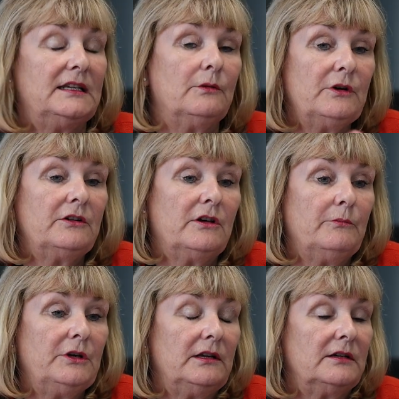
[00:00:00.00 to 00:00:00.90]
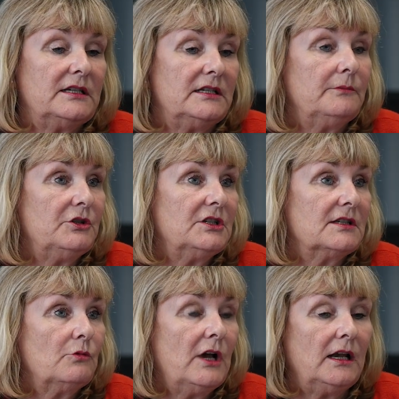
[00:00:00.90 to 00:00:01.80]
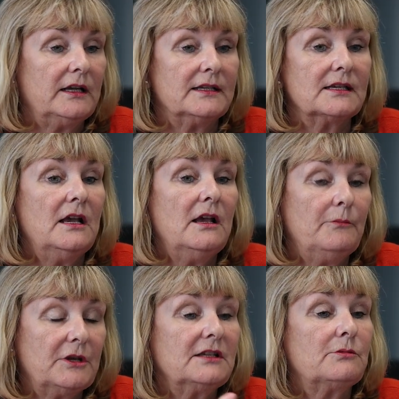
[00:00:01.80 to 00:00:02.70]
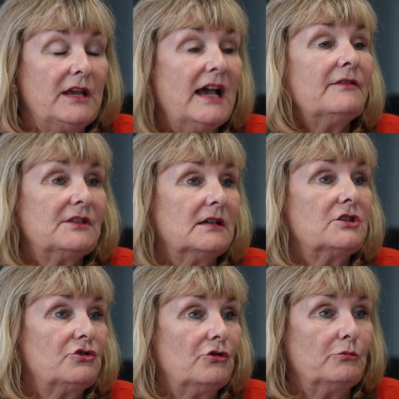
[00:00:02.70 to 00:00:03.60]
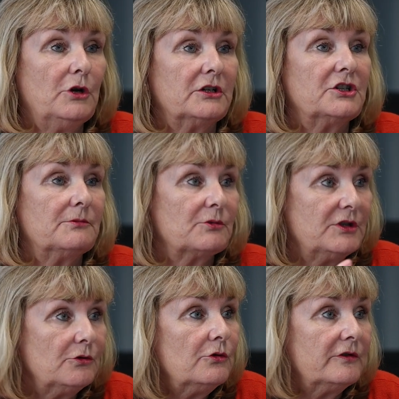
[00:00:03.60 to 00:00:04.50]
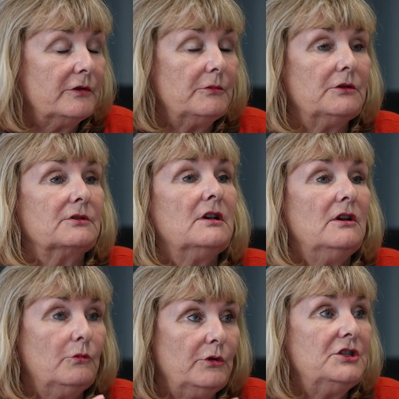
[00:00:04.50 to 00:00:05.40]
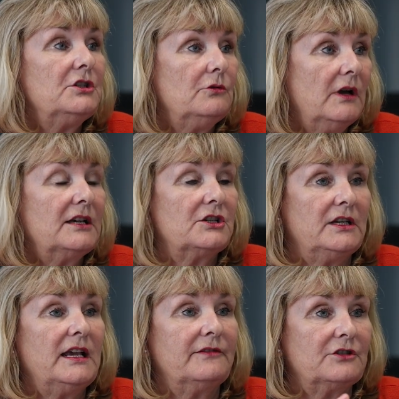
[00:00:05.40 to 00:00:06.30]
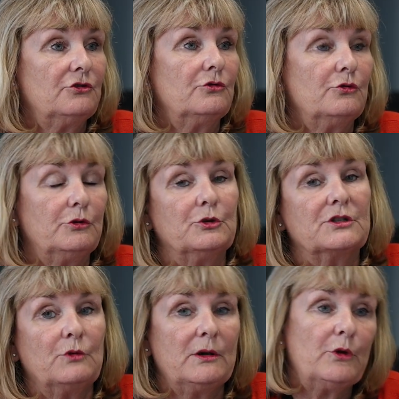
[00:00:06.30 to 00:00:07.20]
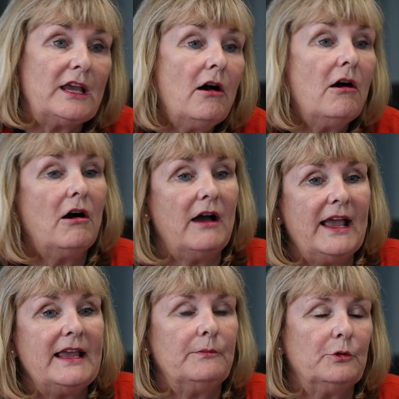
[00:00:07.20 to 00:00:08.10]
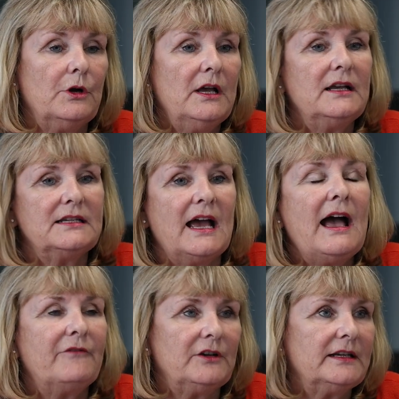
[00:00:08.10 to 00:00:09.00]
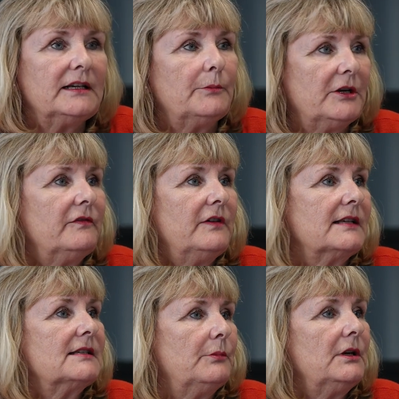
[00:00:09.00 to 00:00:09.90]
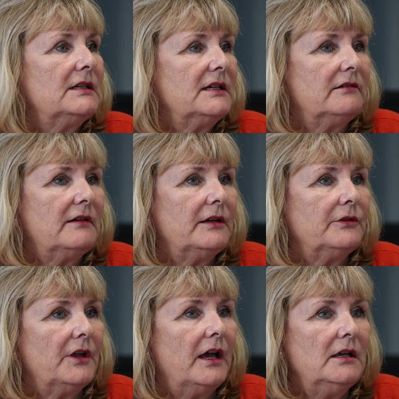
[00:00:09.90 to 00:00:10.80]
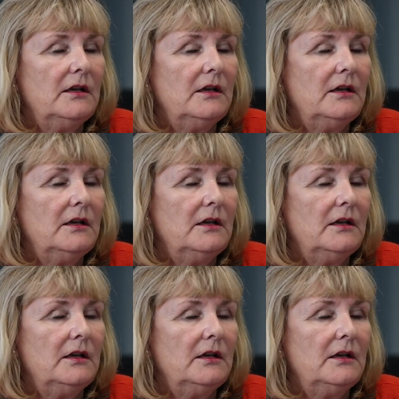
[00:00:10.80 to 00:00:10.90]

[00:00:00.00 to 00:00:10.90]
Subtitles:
Now, where a company like TW does well is because we have such strong partnerships with all of the mills, we do actually have strong order books where we are able to have a little bit of flexibility around that.